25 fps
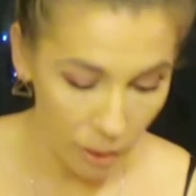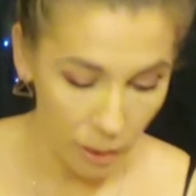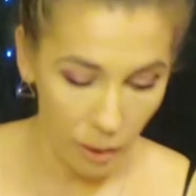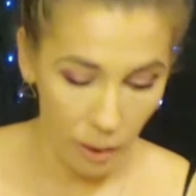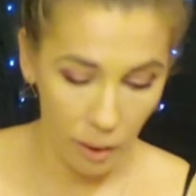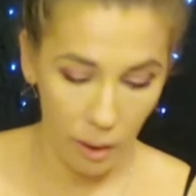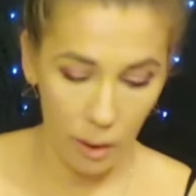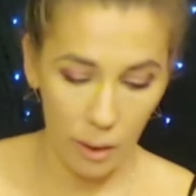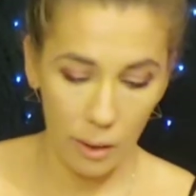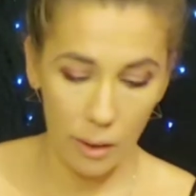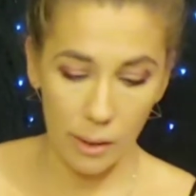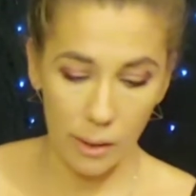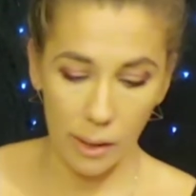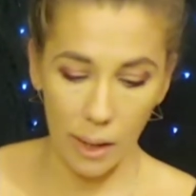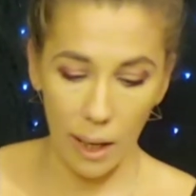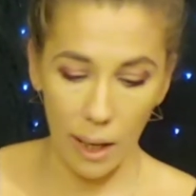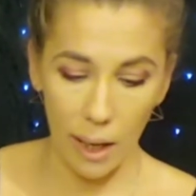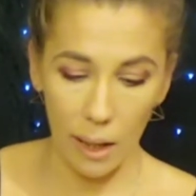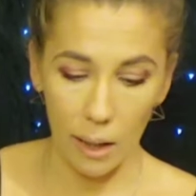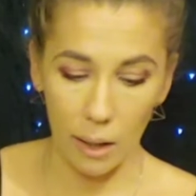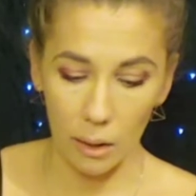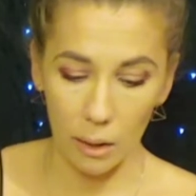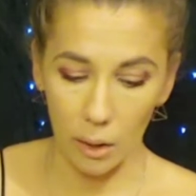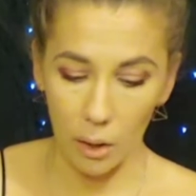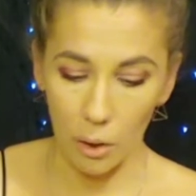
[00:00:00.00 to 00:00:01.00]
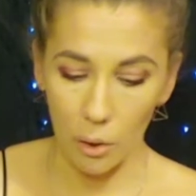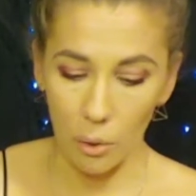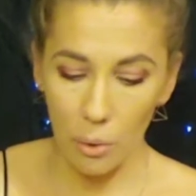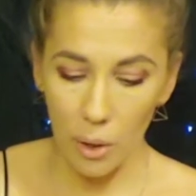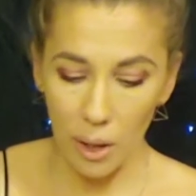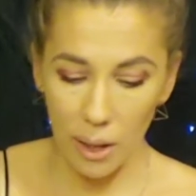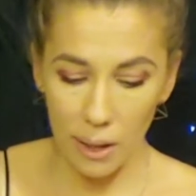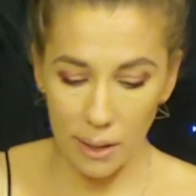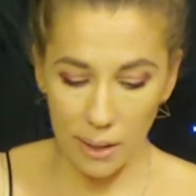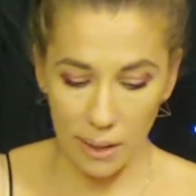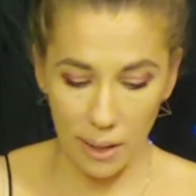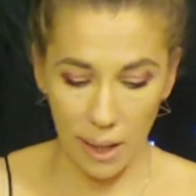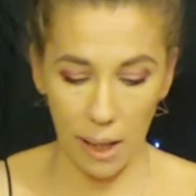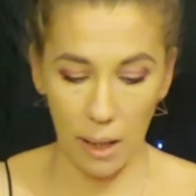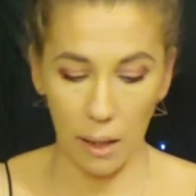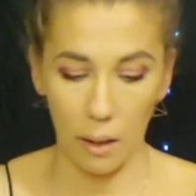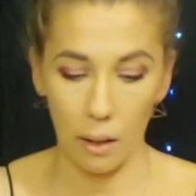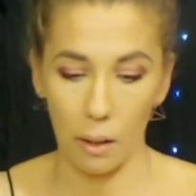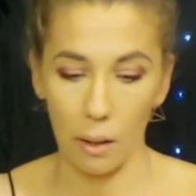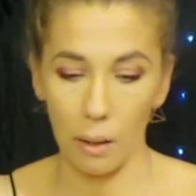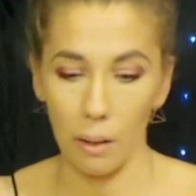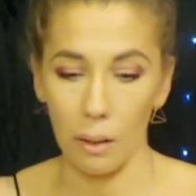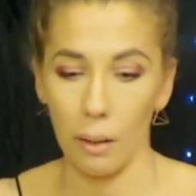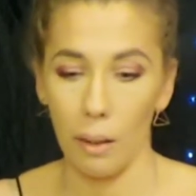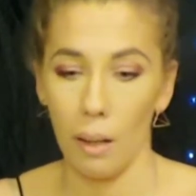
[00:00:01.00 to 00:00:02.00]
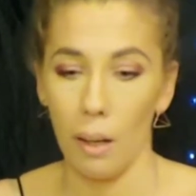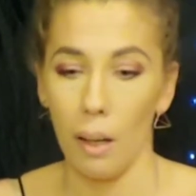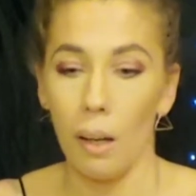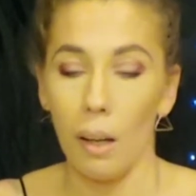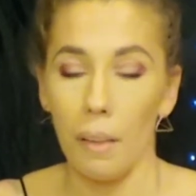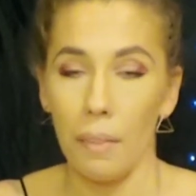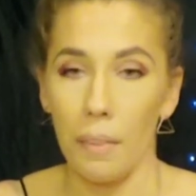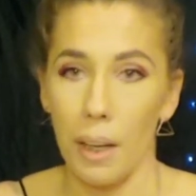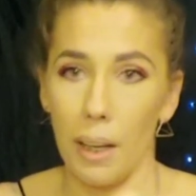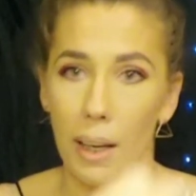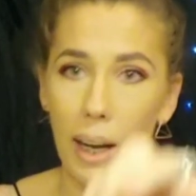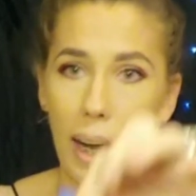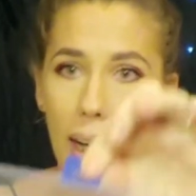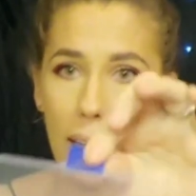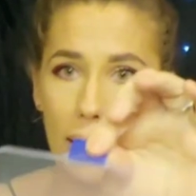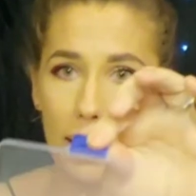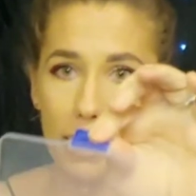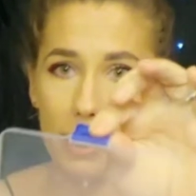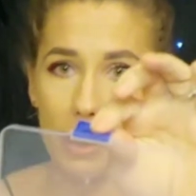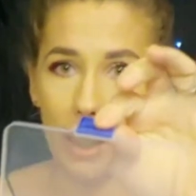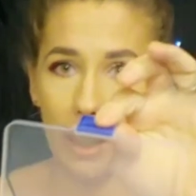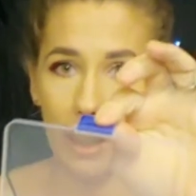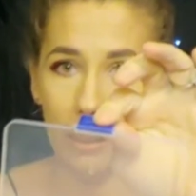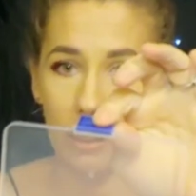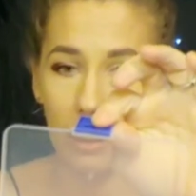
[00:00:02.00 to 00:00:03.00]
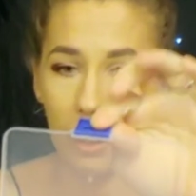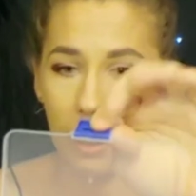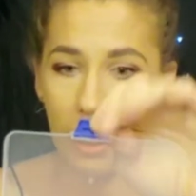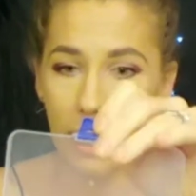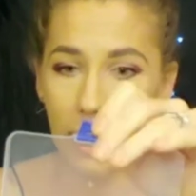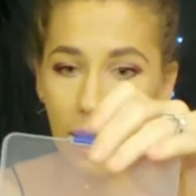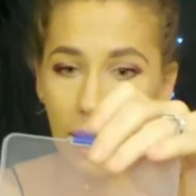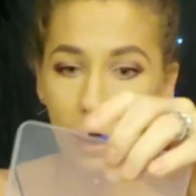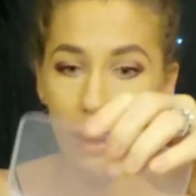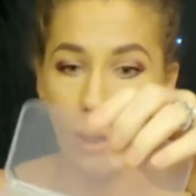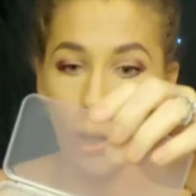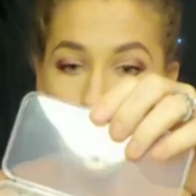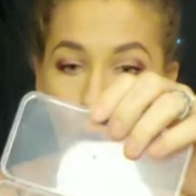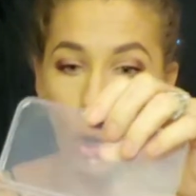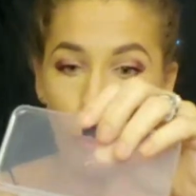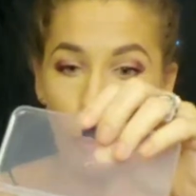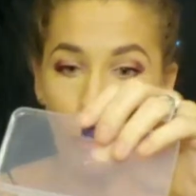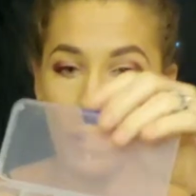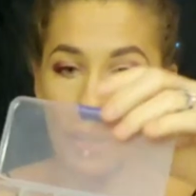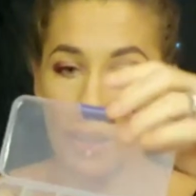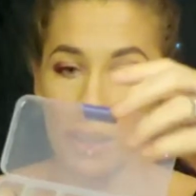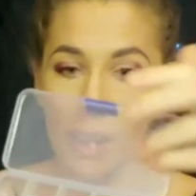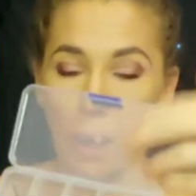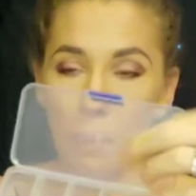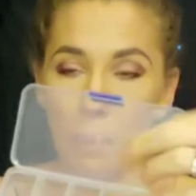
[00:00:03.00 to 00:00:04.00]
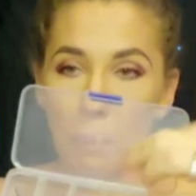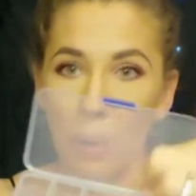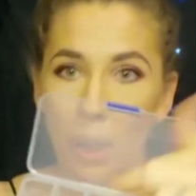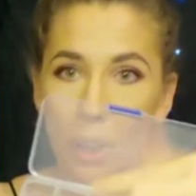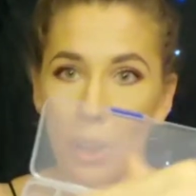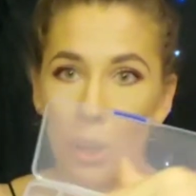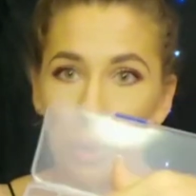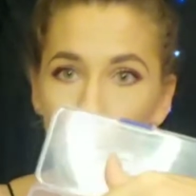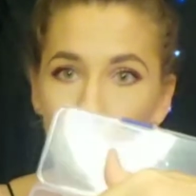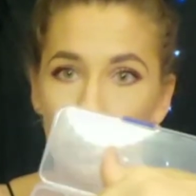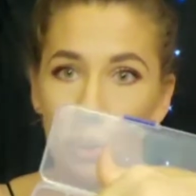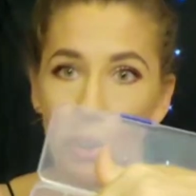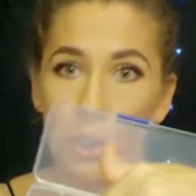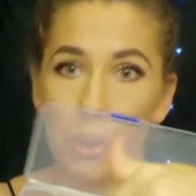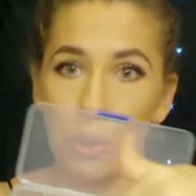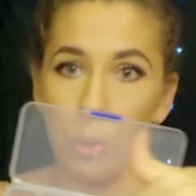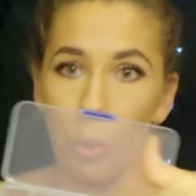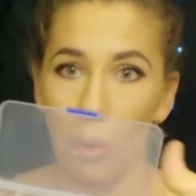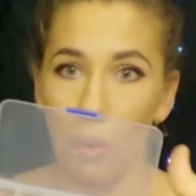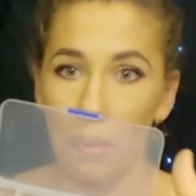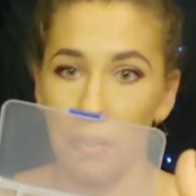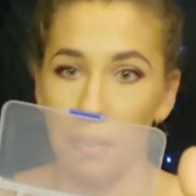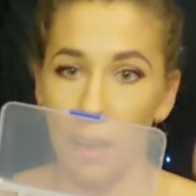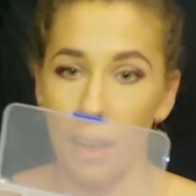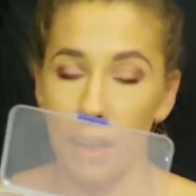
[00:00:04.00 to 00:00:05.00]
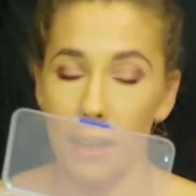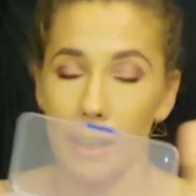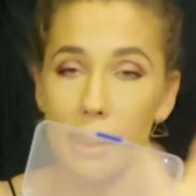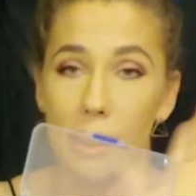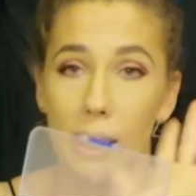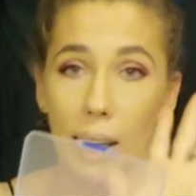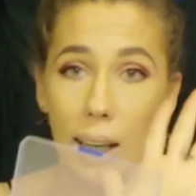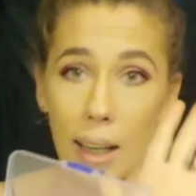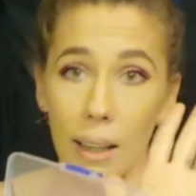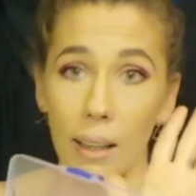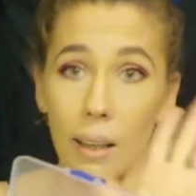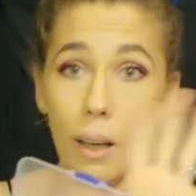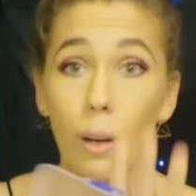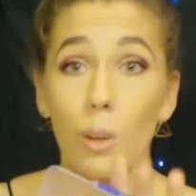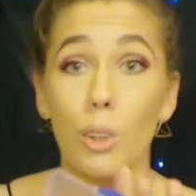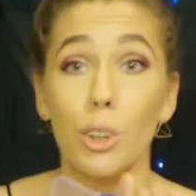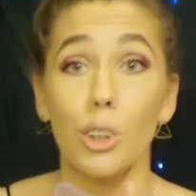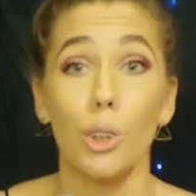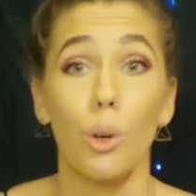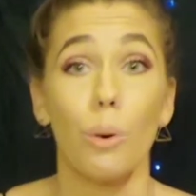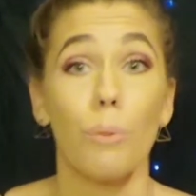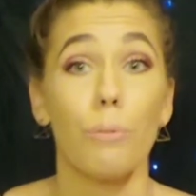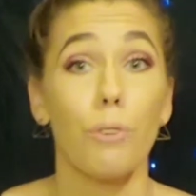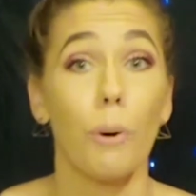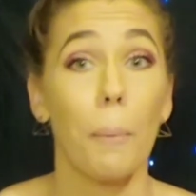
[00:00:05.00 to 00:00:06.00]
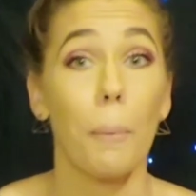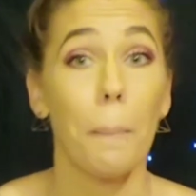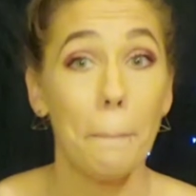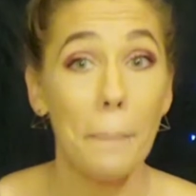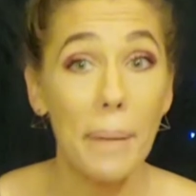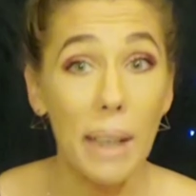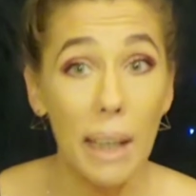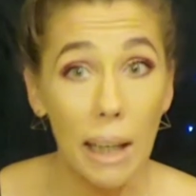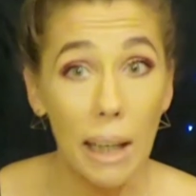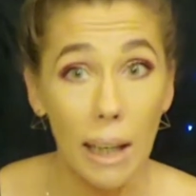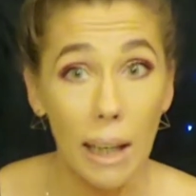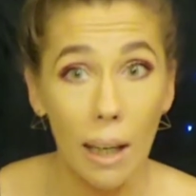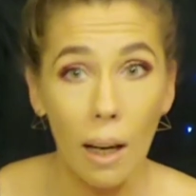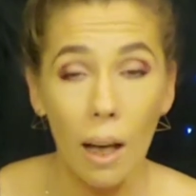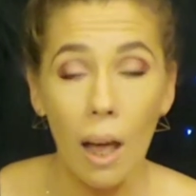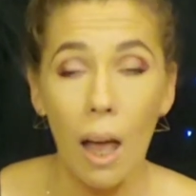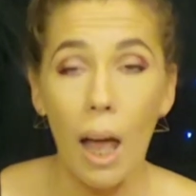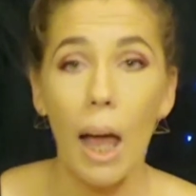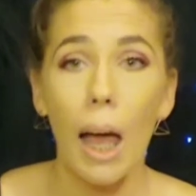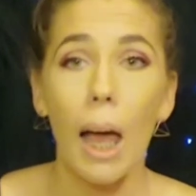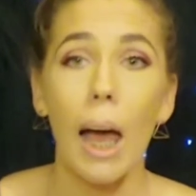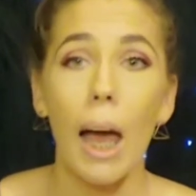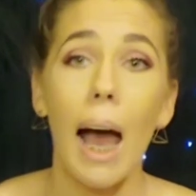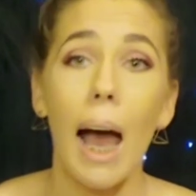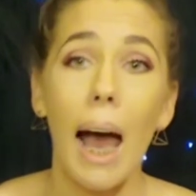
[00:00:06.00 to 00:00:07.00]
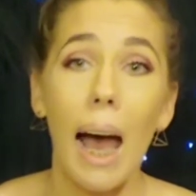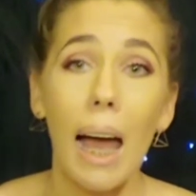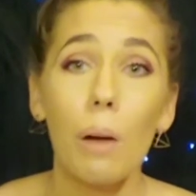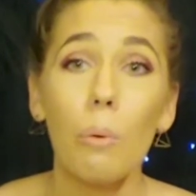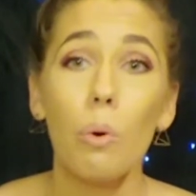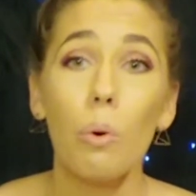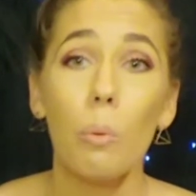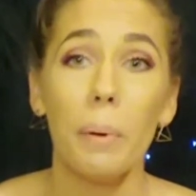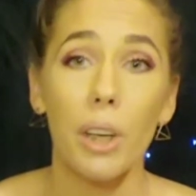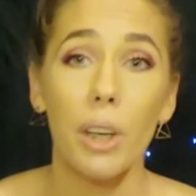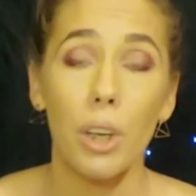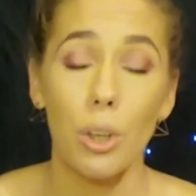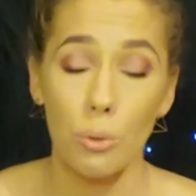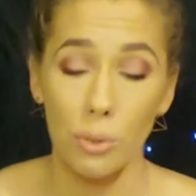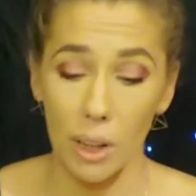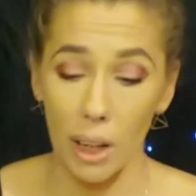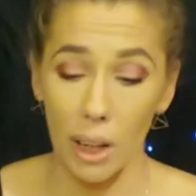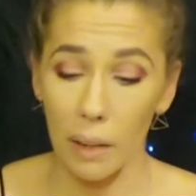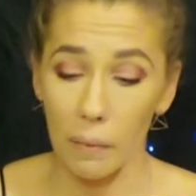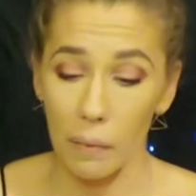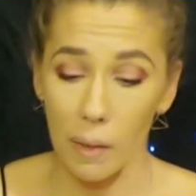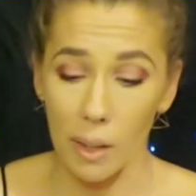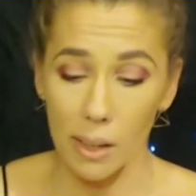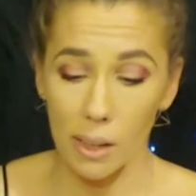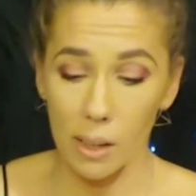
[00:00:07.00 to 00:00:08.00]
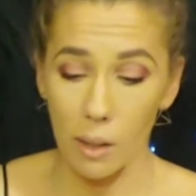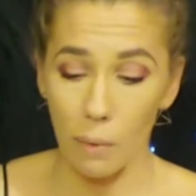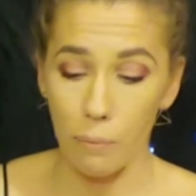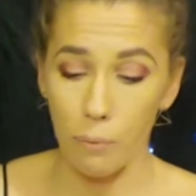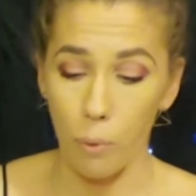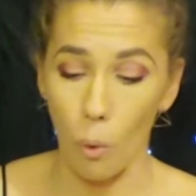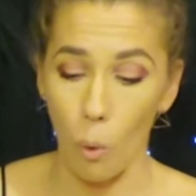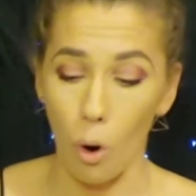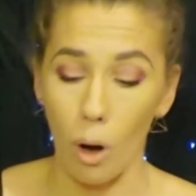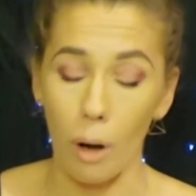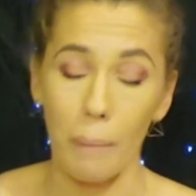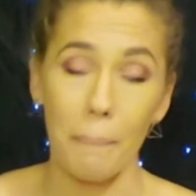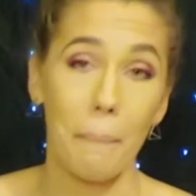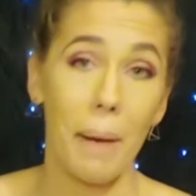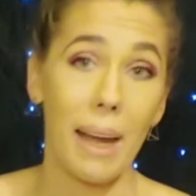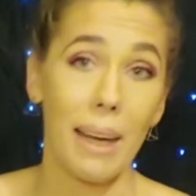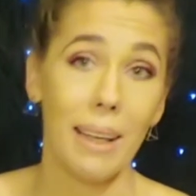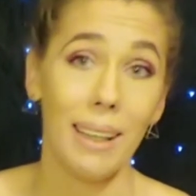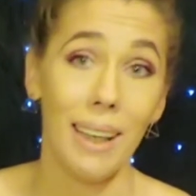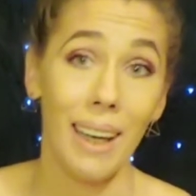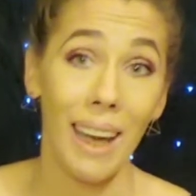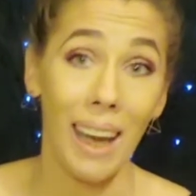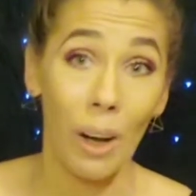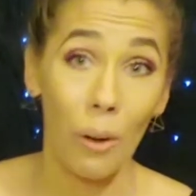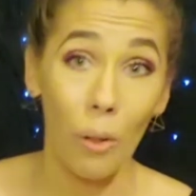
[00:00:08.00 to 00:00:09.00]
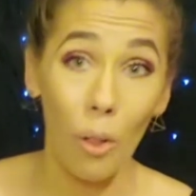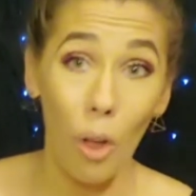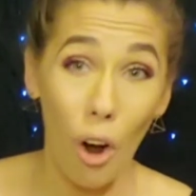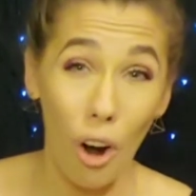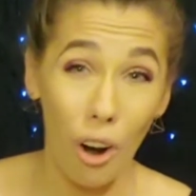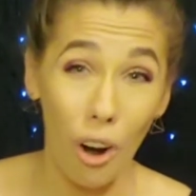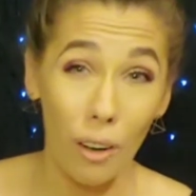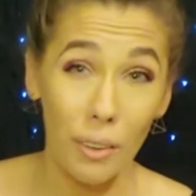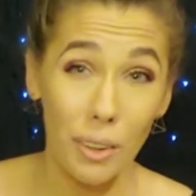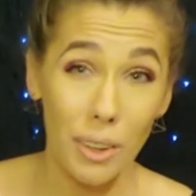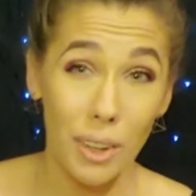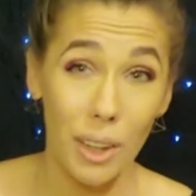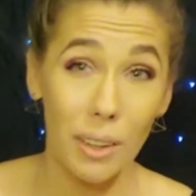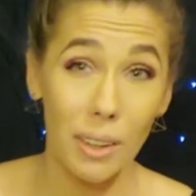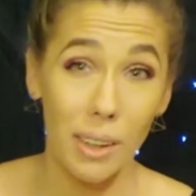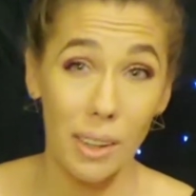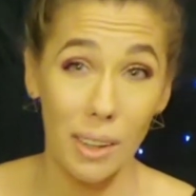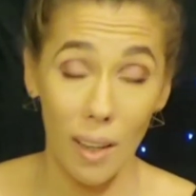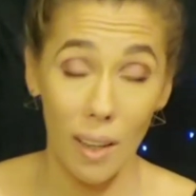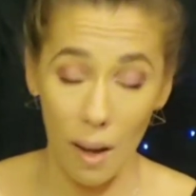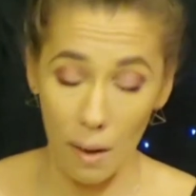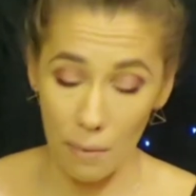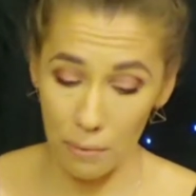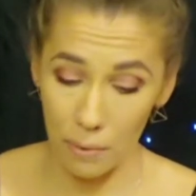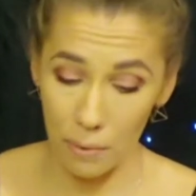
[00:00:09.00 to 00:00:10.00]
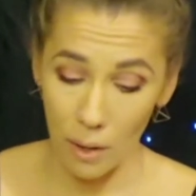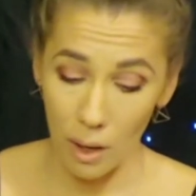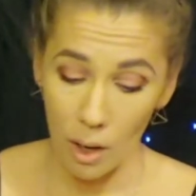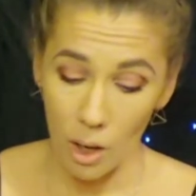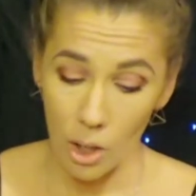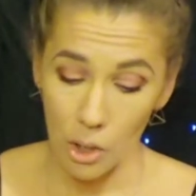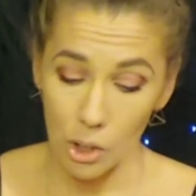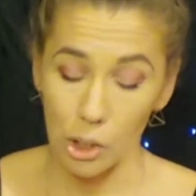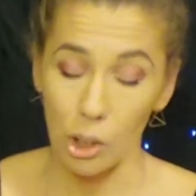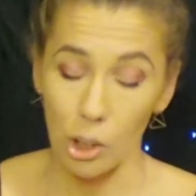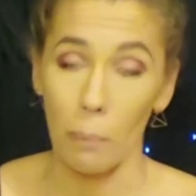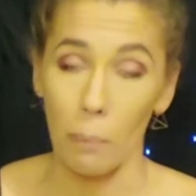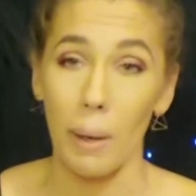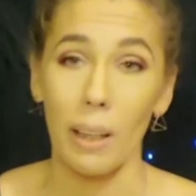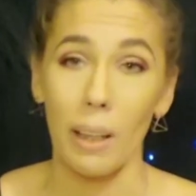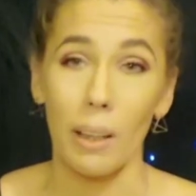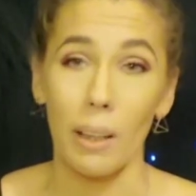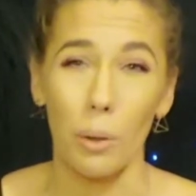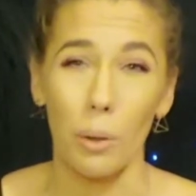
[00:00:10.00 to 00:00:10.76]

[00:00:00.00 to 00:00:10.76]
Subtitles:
is a little container that has a lid. It opens up and you can store things in. So for me, I will be using this for my nail art stuff. So my little